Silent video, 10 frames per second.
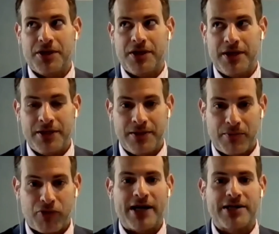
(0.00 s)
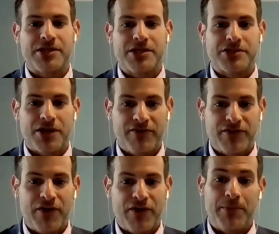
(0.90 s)
in the process of
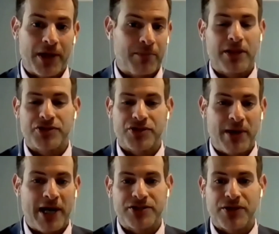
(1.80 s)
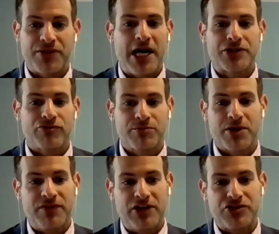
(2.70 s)
developing a plus or minus 1,000-room
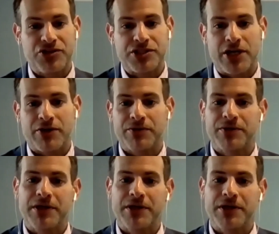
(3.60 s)
convention center